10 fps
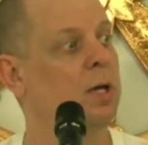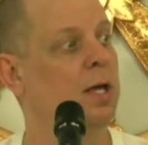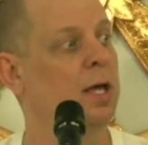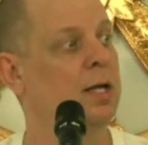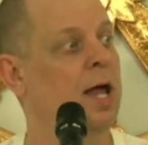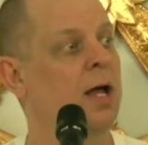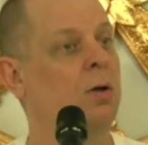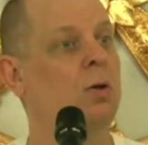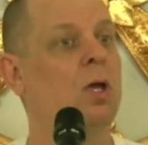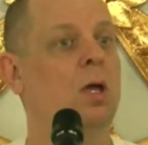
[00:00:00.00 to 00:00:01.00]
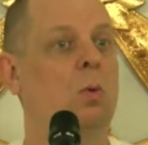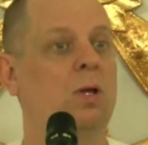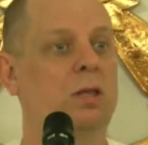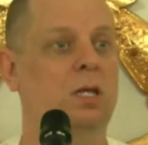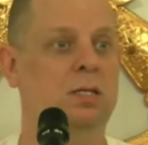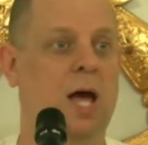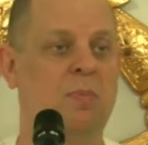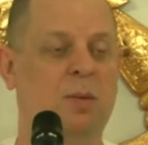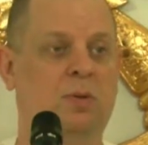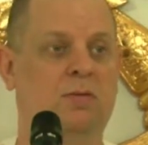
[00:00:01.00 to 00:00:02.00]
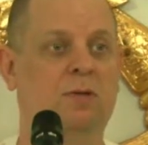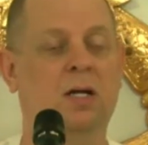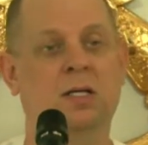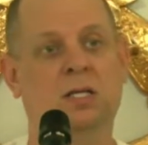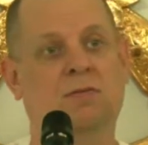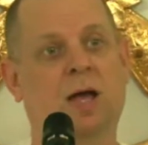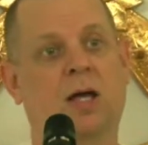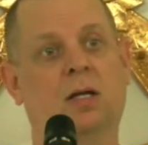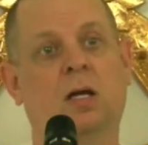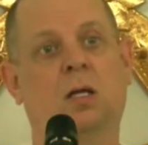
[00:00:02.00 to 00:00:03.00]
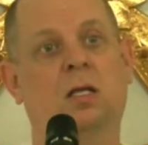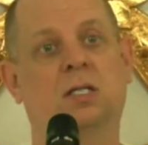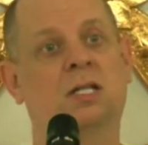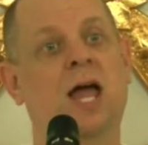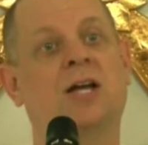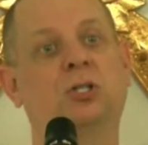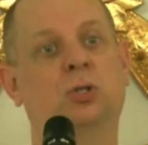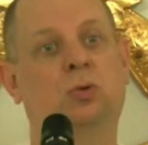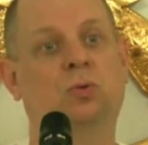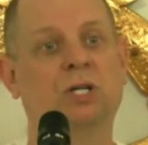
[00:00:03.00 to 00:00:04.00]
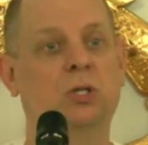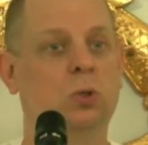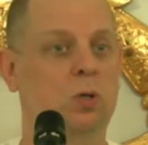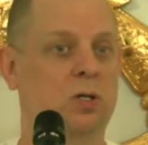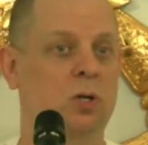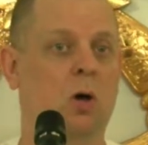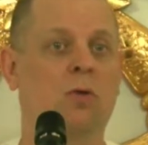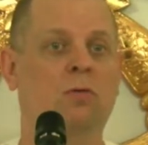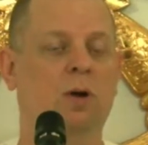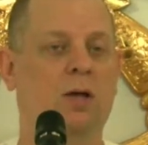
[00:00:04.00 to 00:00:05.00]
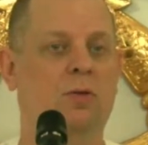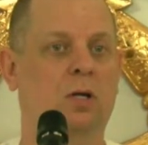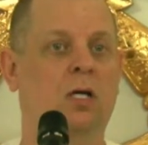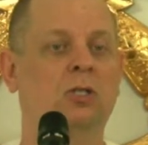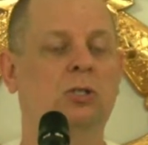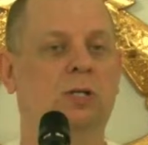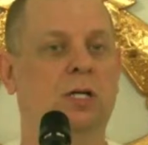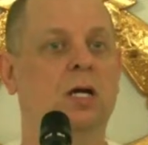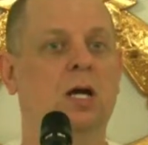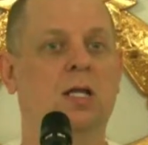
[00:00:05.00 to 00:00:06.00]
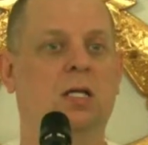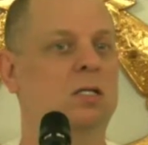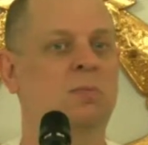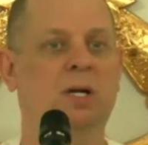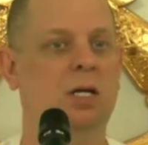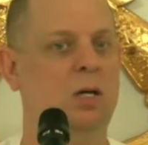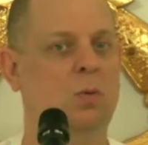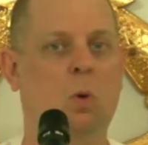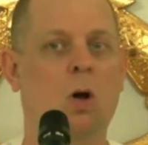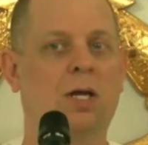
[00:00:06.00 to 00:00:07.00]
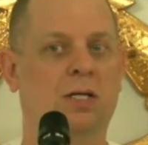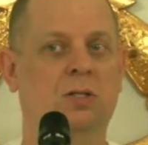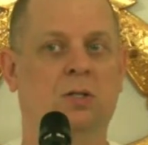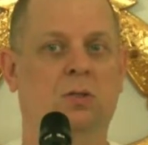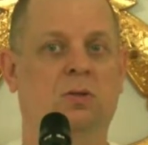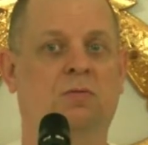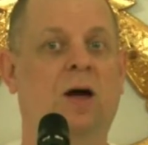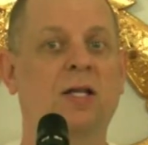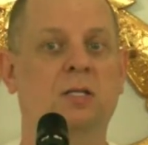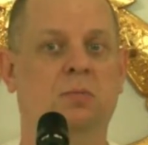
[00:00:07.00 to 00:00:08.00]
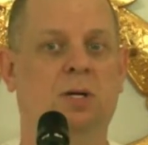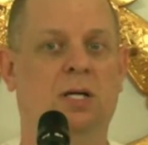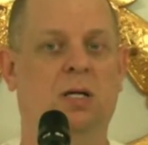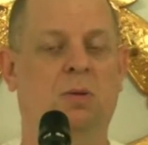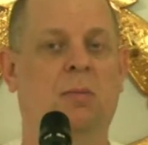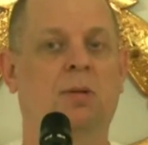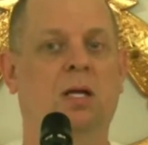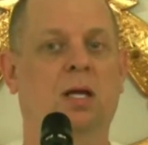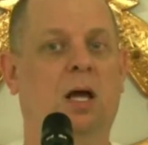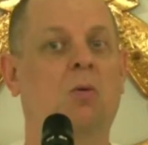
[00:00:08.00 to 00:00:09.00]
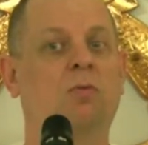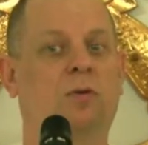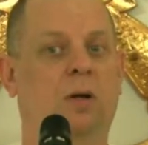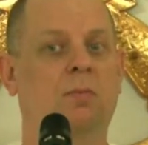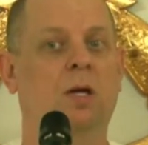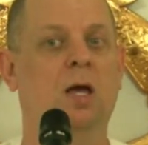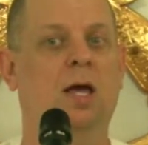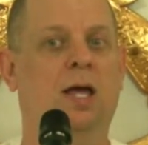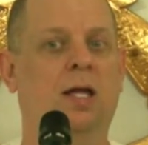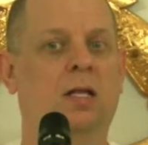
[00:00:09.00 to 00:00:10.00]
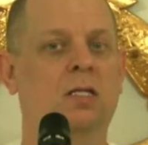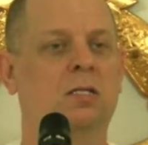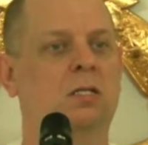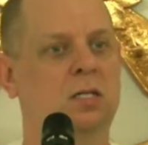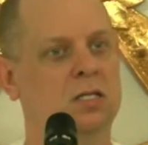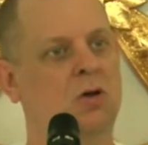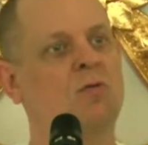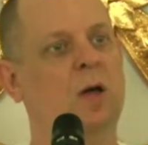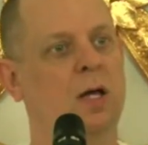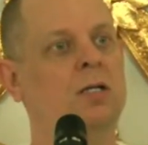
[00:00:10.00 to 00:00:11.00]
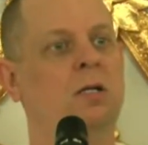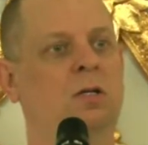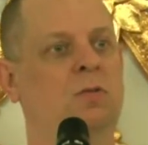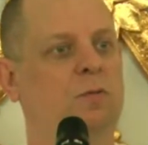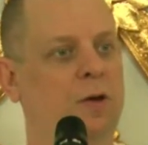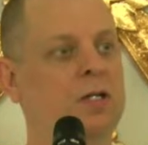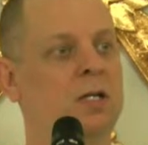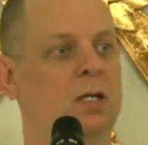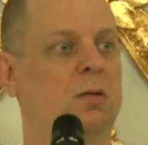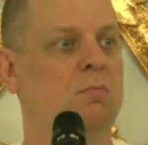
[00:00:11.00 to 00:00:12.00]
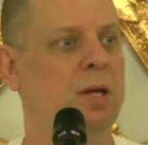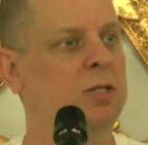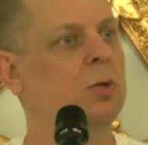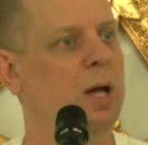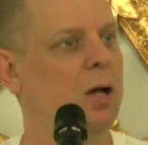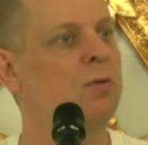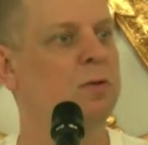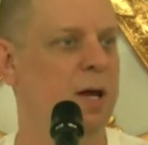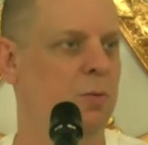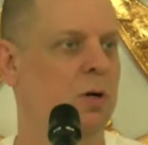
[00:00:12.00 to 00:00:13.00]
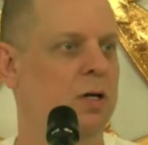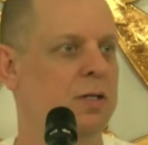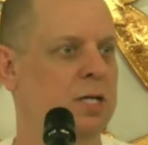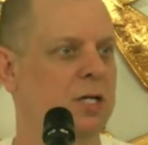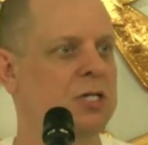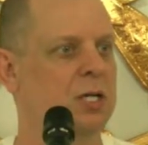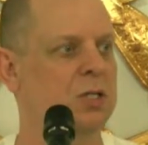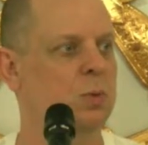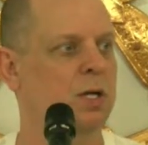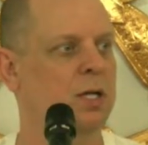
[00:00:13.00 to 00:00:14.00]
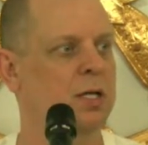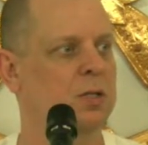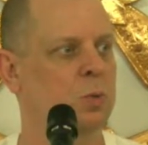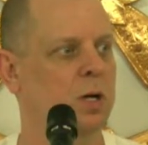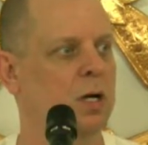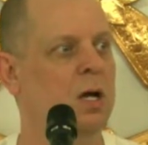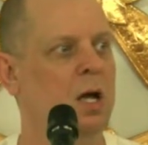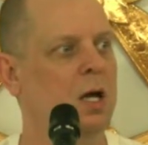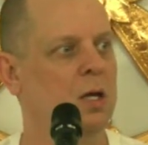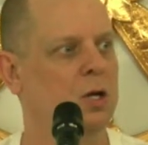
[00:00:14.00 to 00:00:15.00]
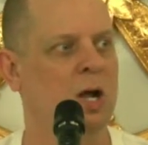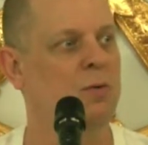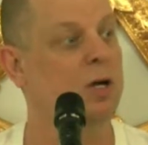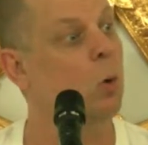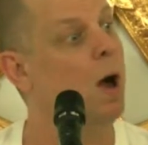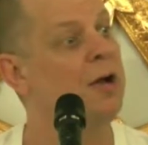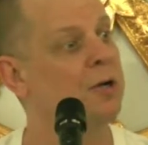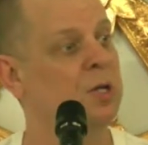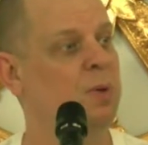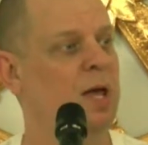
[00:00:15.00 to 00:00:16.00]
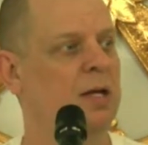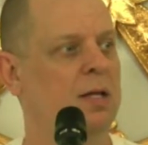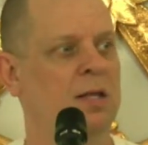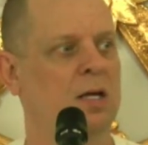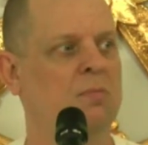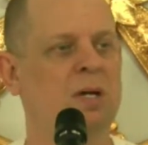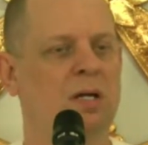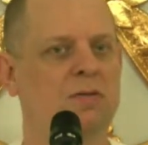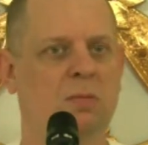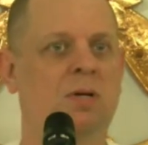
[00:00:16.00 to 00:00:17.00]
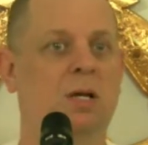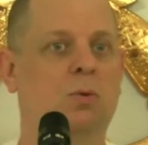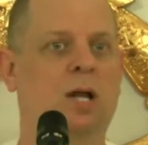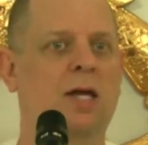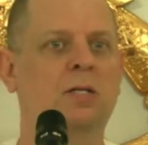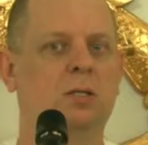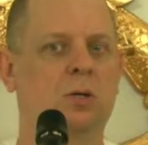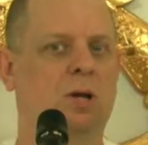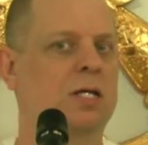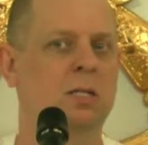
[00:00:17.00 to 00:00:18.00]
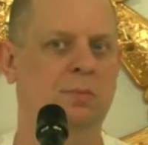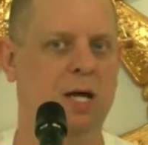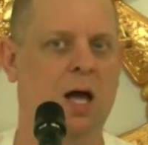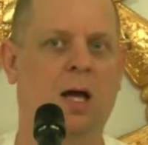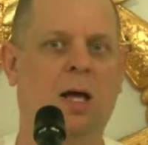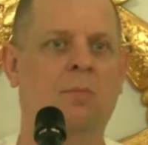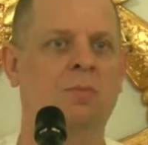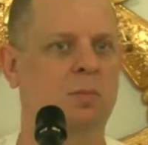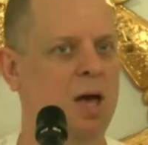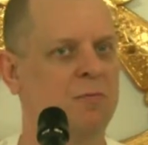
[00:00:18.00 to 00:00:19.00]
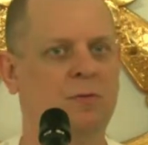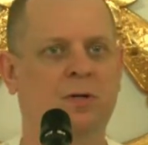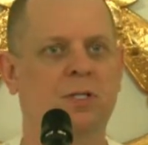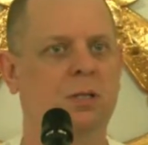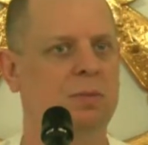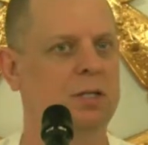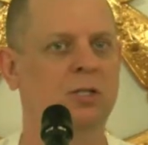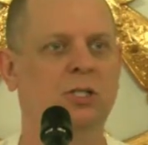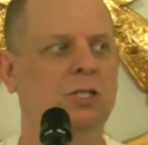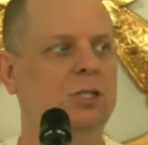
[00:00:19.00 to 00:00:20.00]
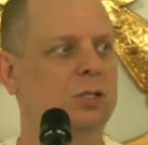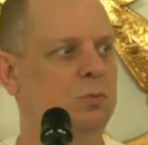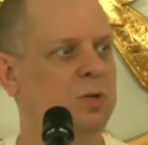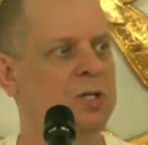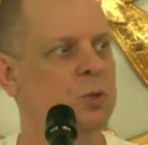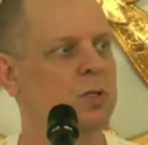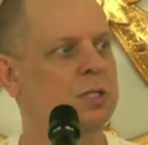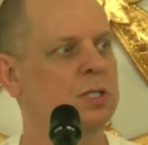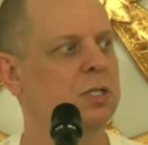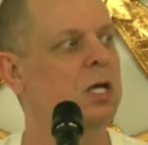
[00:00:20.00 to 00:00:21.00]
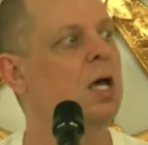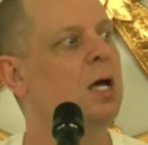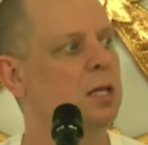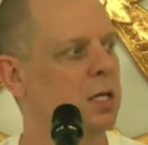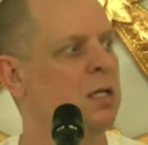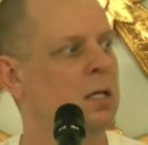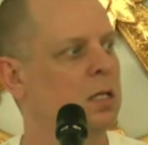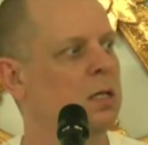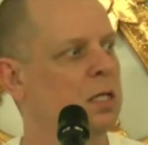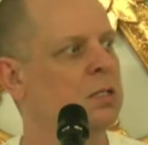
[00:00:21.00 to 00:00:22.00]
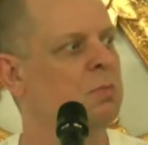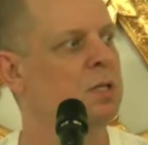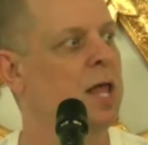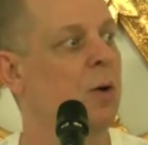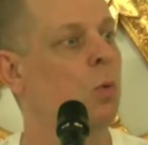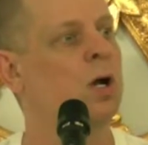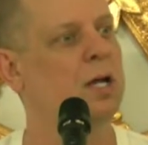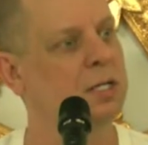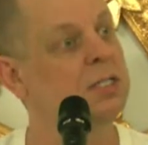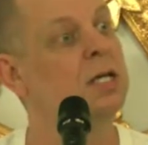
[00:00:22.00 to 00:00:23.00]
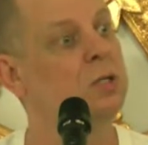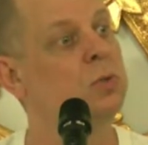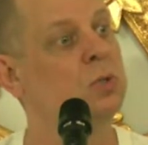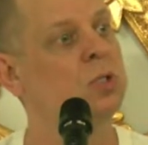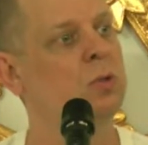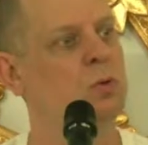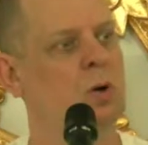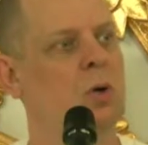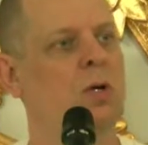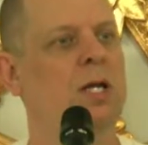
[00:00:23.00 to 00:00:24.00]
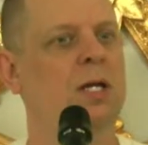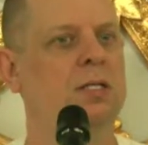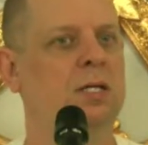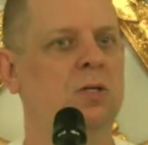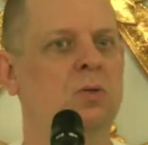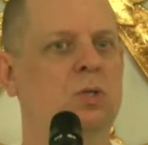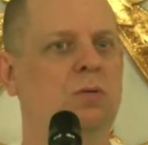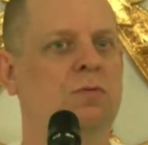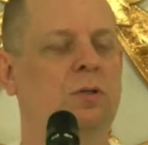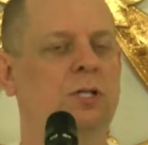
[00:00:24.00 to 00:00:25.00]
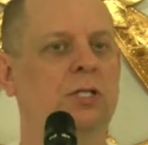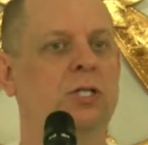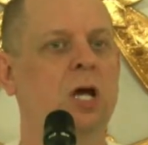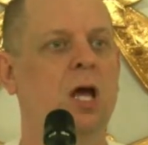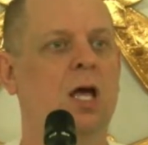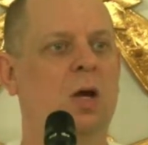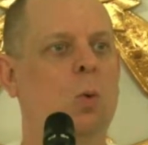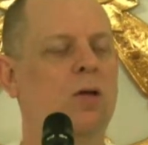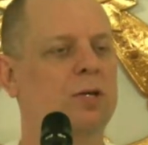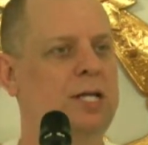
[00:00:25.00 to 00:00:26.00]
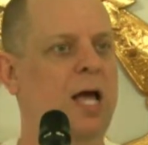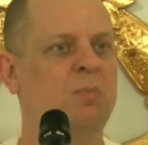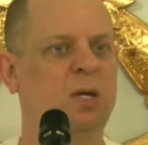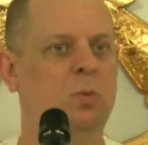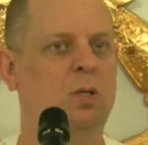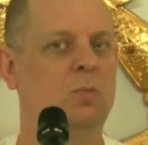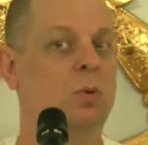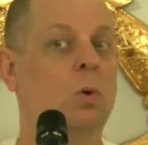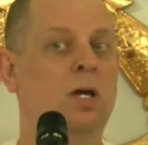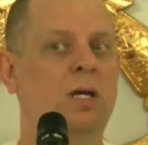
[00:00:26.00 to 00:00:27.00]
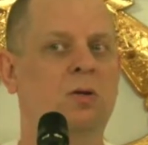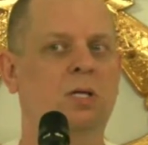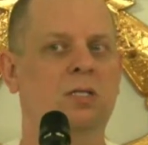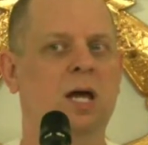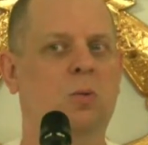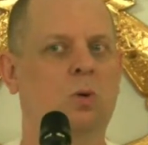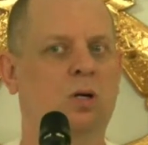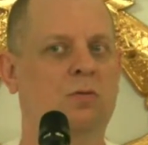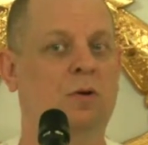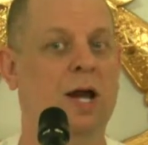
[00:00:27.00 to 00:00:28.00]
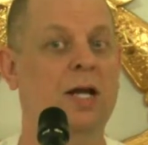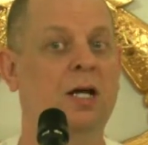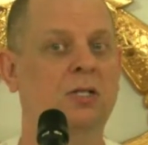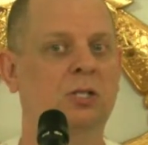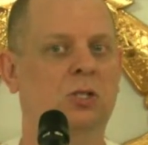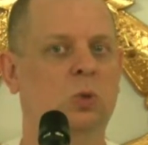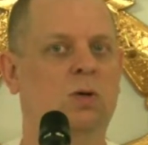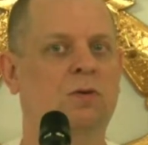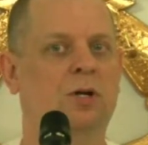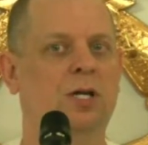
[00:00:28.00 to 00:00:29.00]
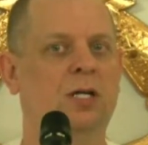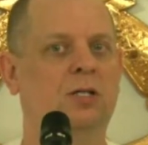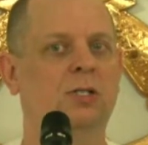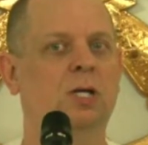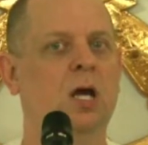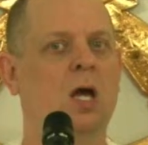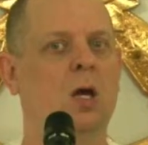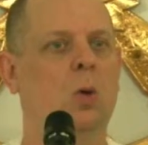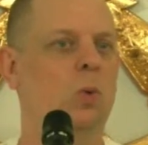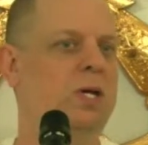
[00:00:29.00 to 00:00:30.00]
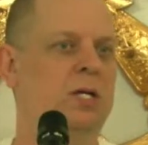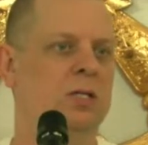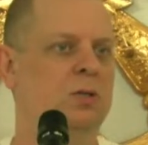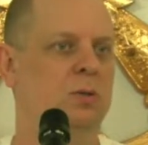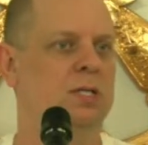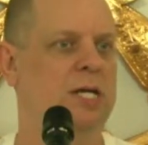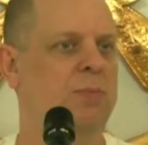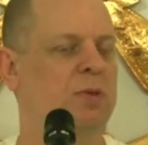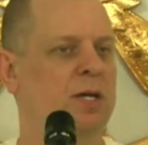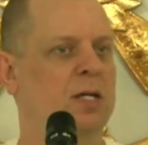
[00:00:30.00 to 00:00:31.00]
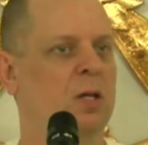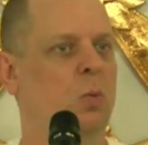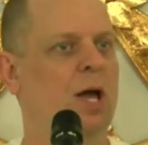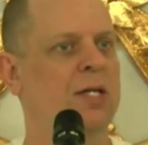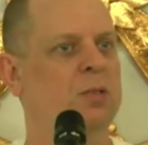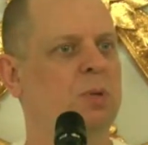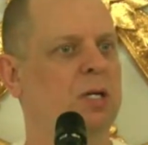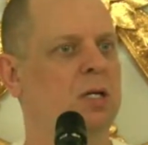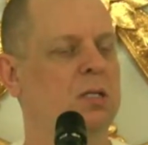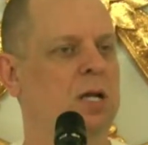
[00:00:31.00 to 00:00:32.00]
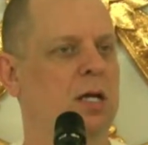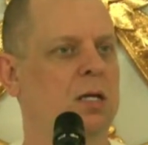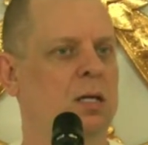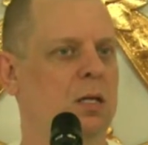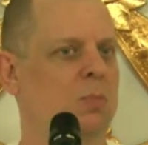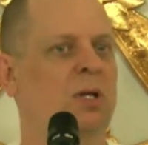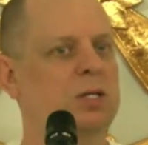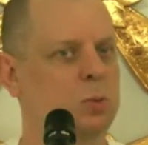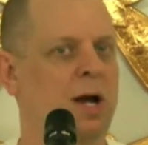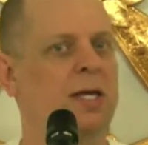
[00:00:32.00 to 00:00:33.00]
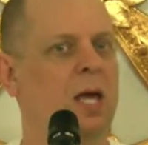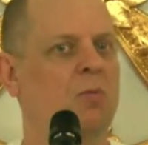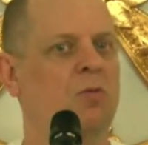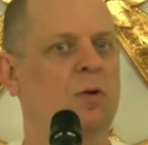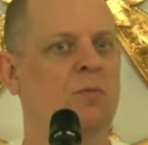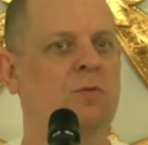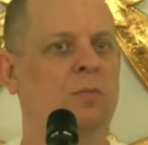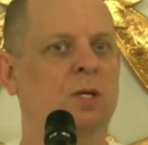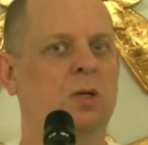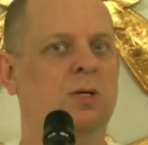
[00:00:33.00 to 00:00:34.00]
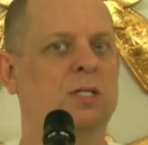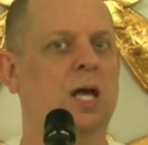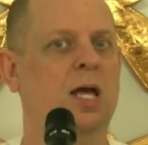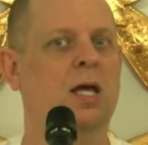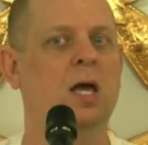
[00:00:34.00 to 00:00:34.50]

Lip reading: And now what the Thai people have done is they've got this national resource all throughout the country that somebody can walk into and find somebody to be able to get help from. And this is a self-funded mental health network, essentially is what it is, where you're not required to pay anything, but if somebody would like to donate some time, some effort, some energy, some resources, then this network continues to grow and it continues to flourish. And while the Thai people have been working on this network for 800 to 1200 years, we can do the same thing in the West, because like in the place where I came from the USA,